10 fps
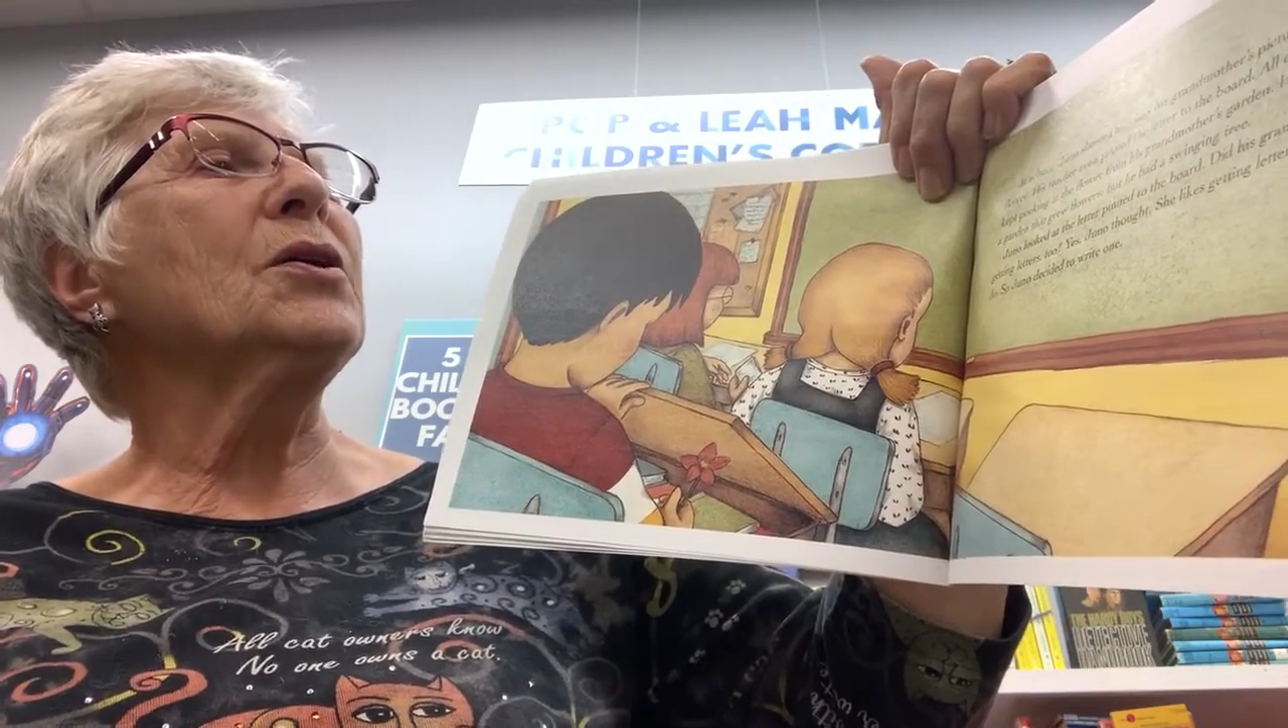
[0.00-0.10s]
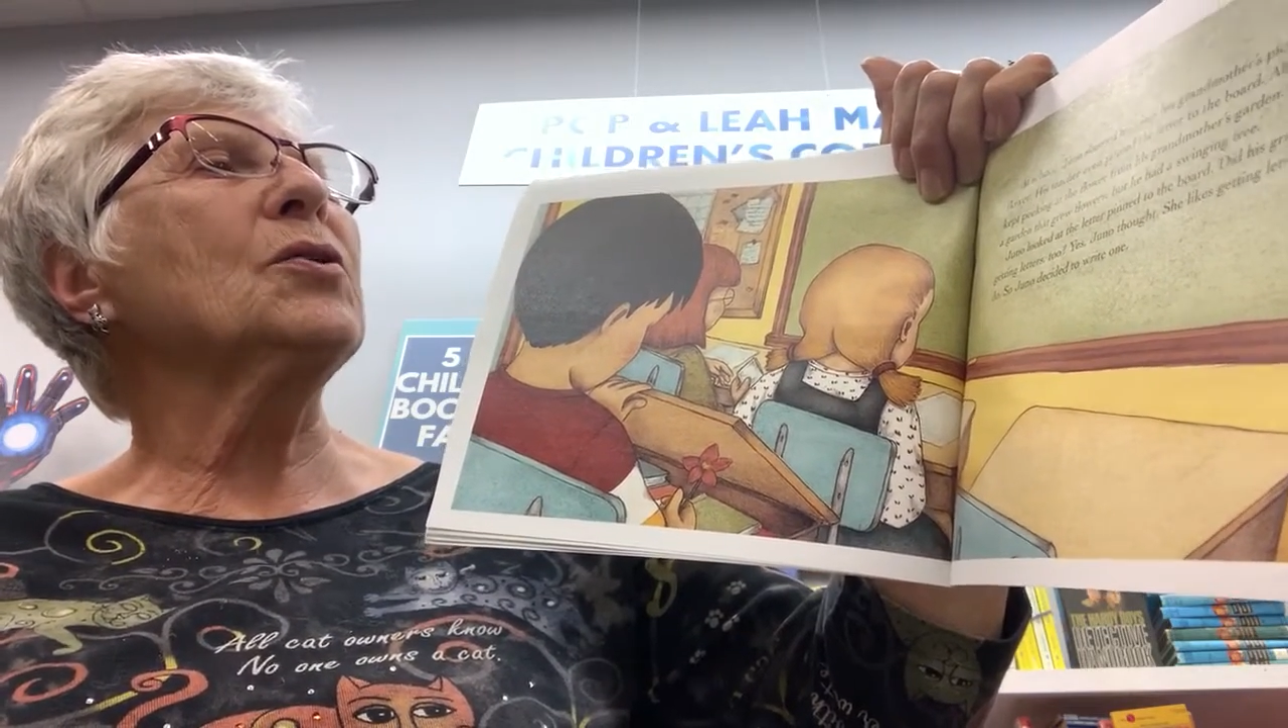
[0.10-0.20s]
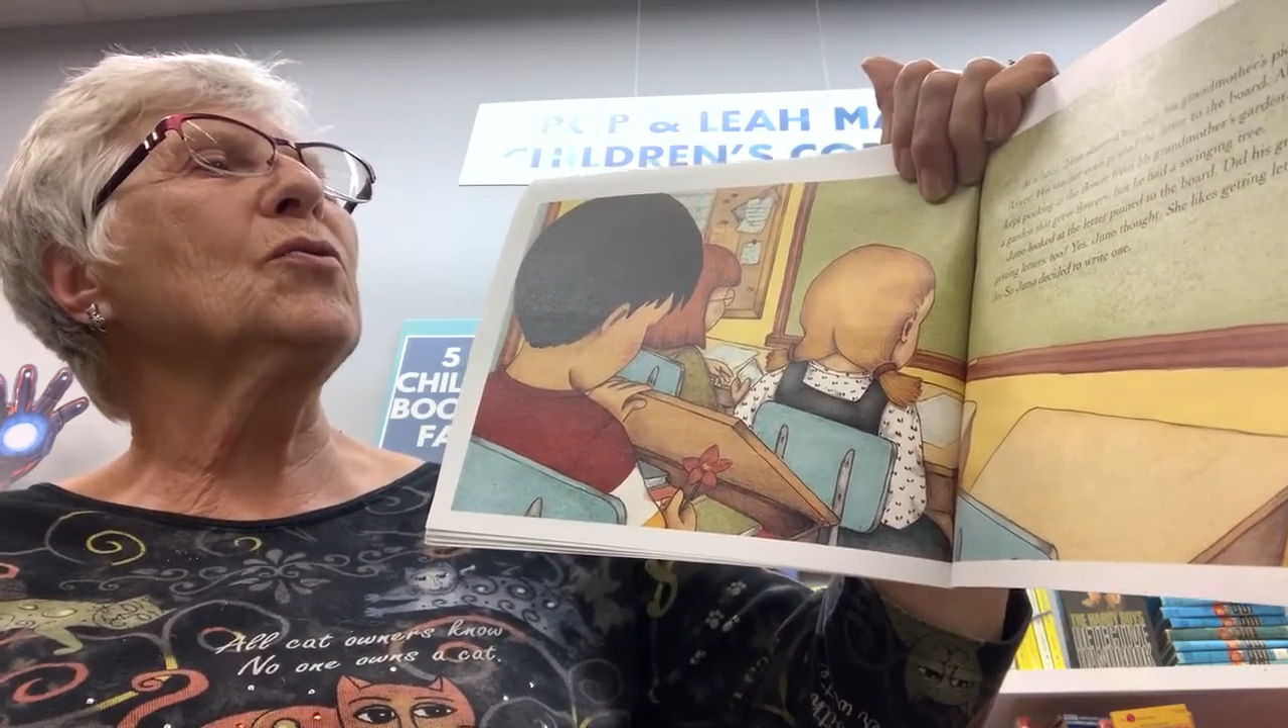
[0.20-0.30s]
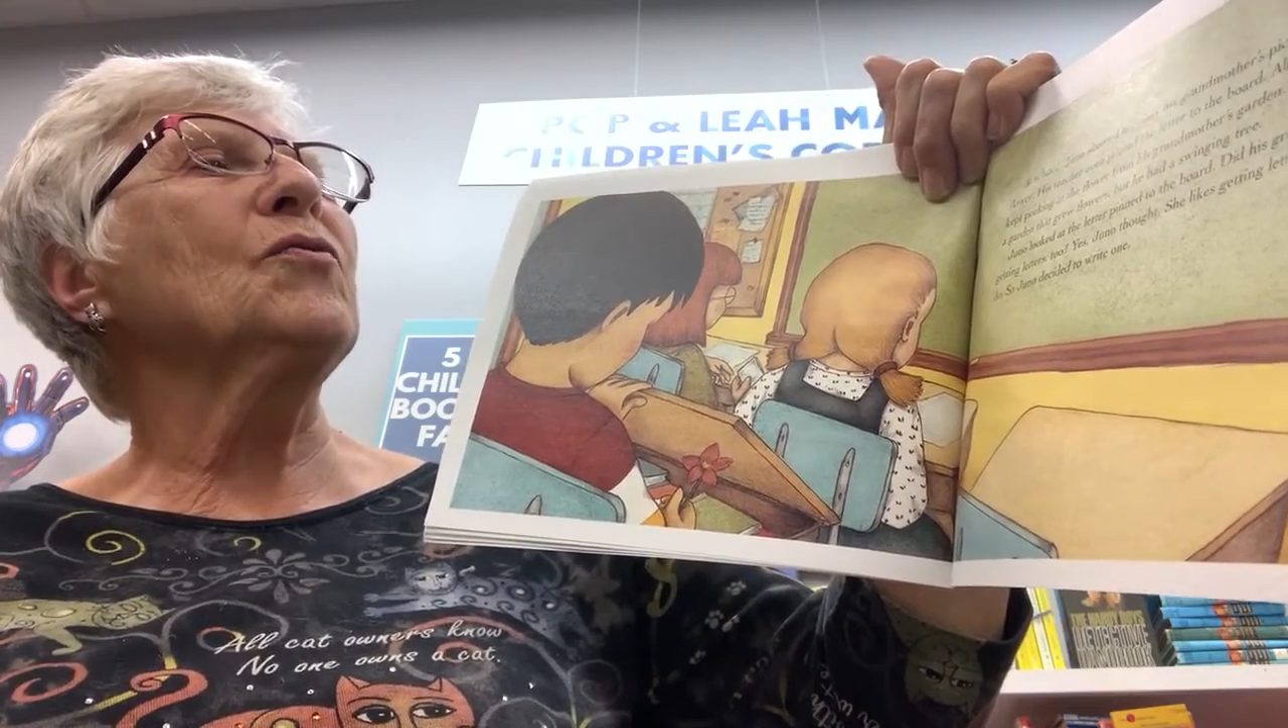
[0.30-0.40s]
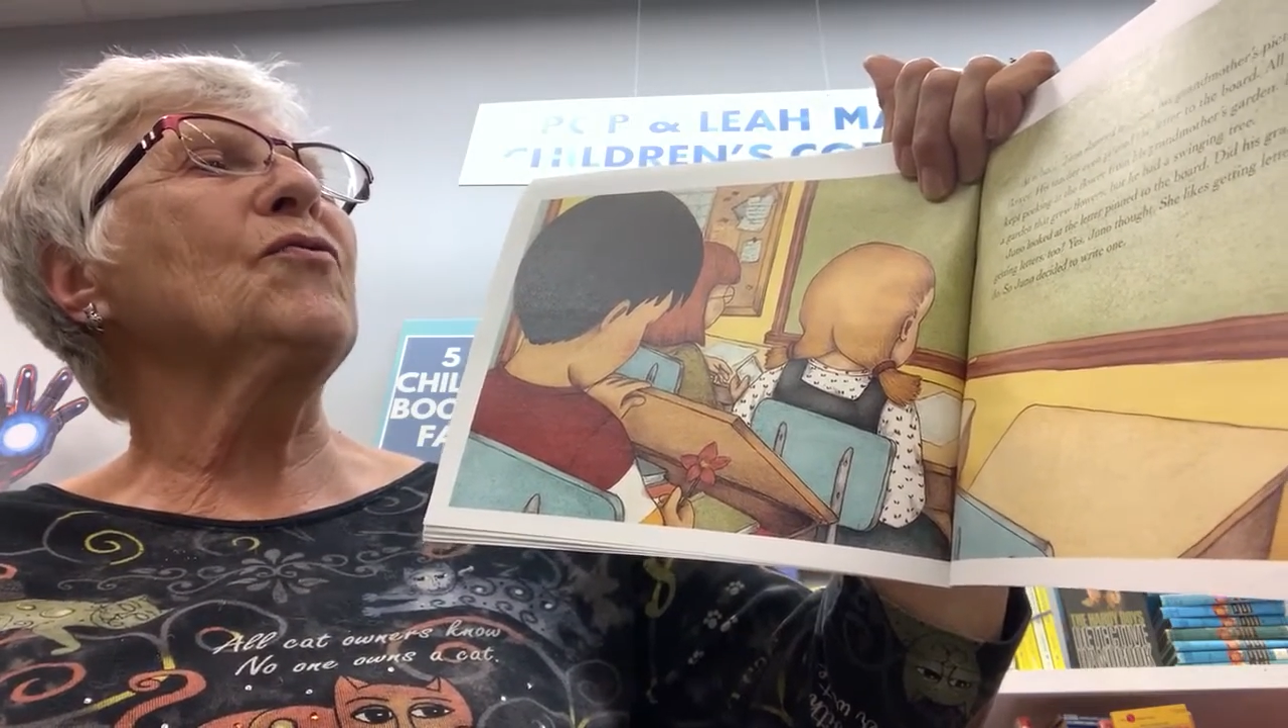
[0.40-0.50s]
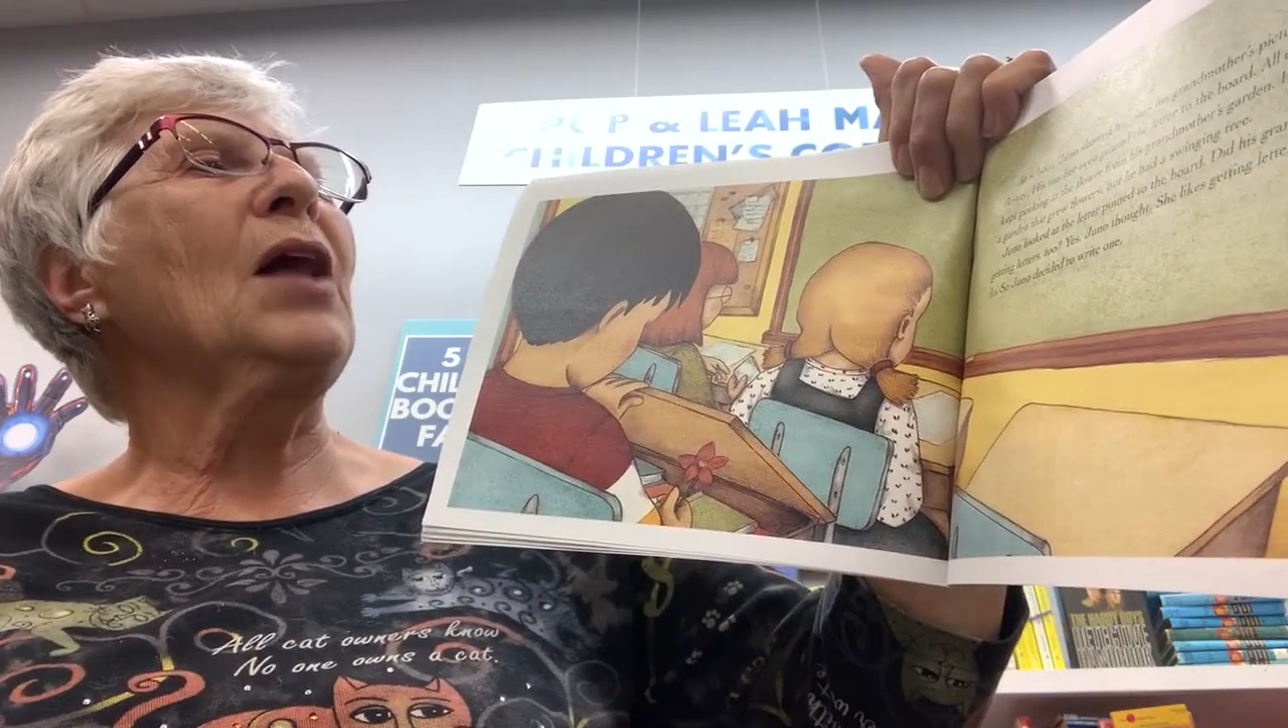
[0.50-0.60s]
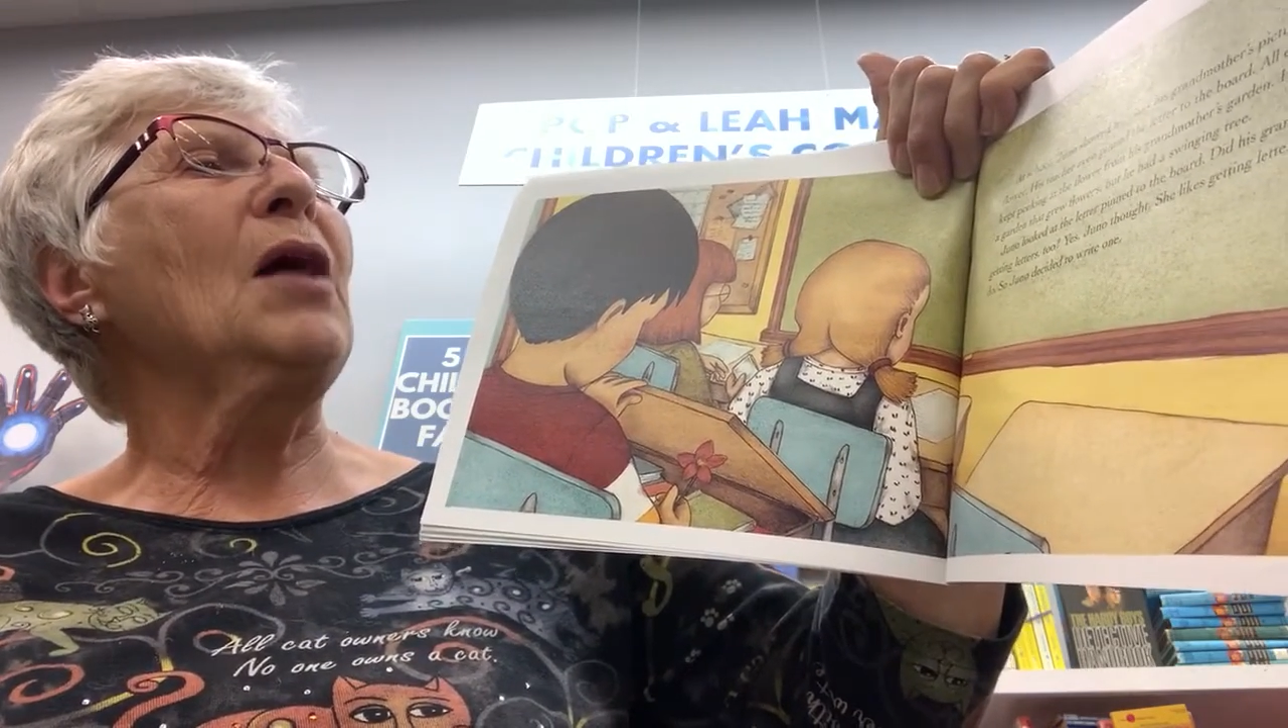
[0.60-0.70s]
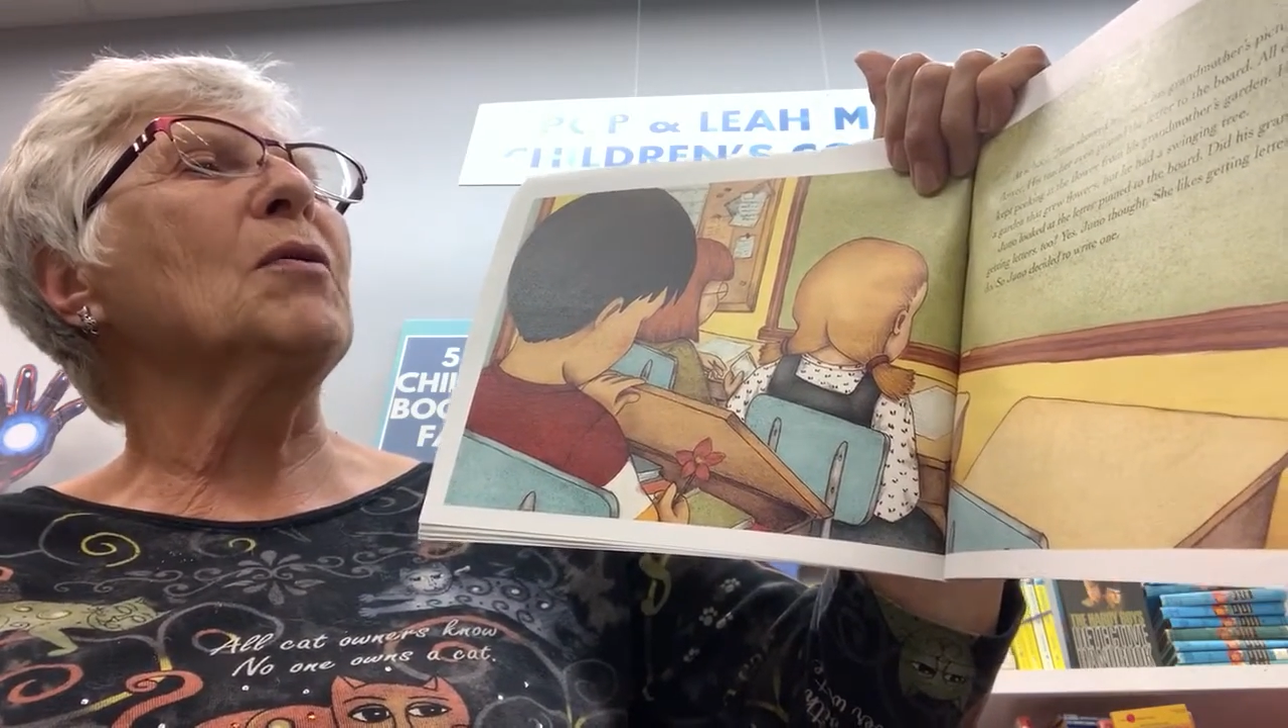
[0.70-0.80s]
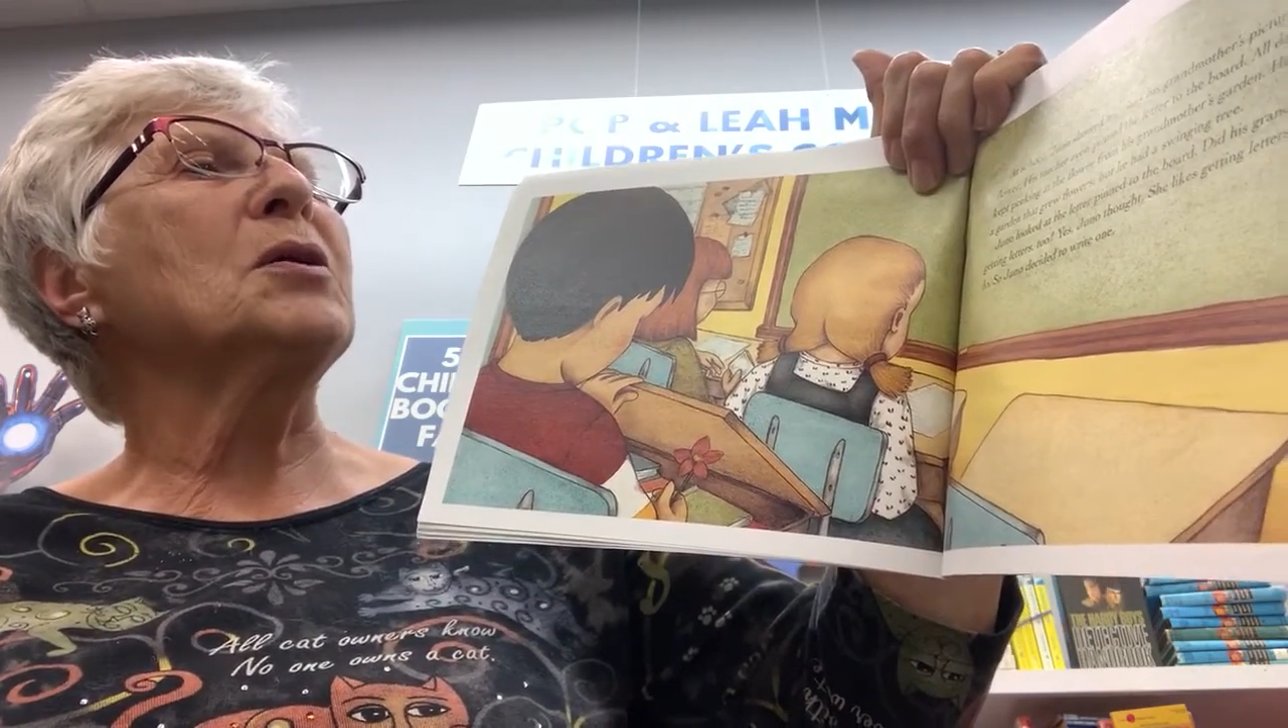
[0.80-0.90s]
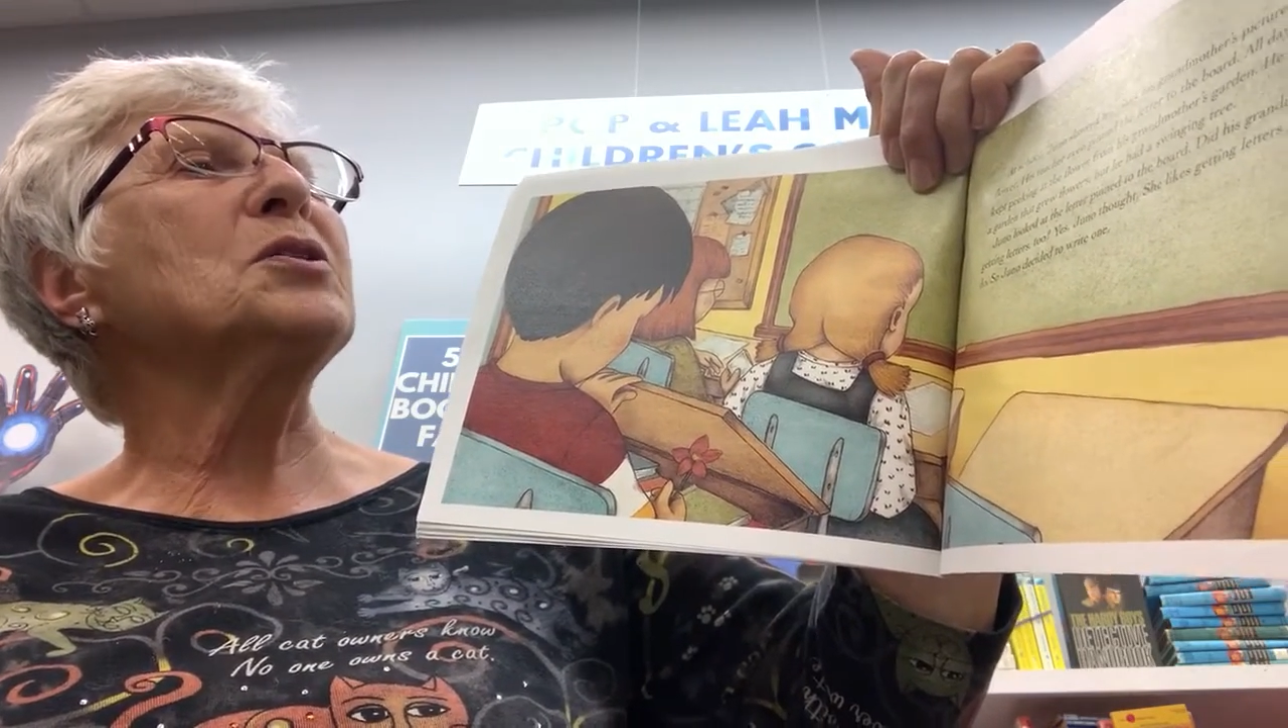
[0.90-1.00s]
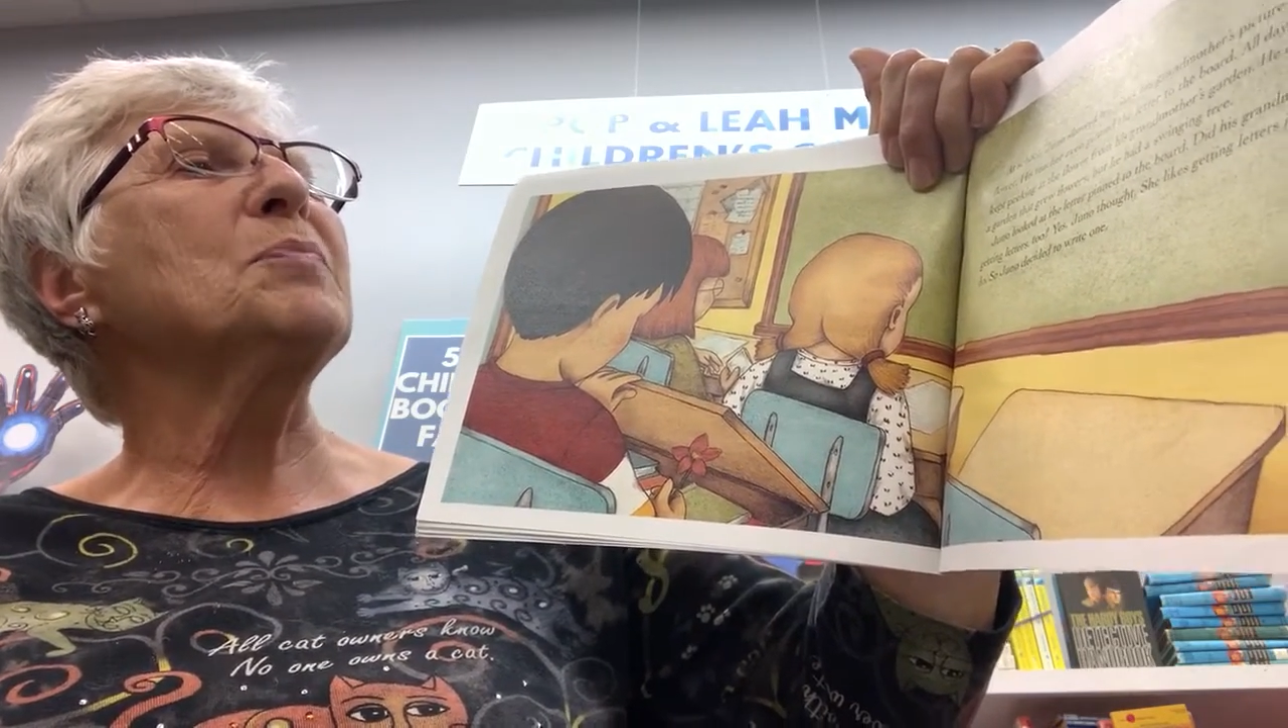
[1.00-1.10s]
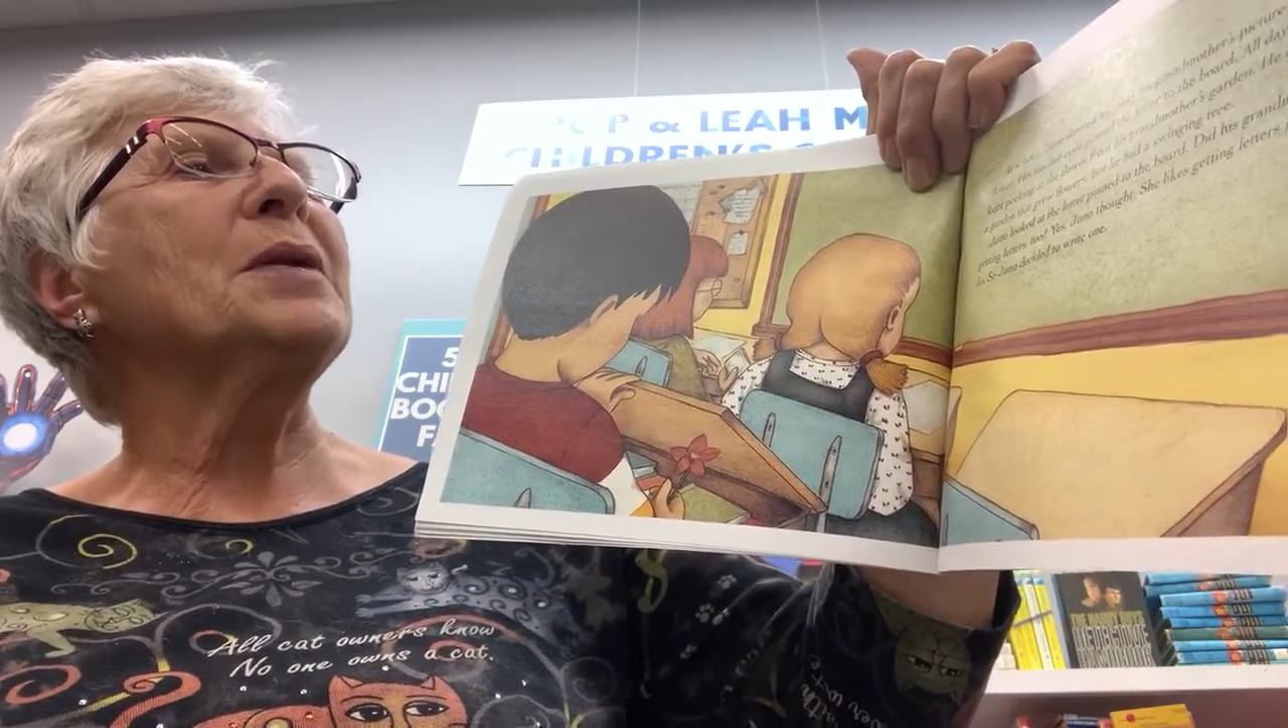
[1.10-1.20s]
that grew flowers,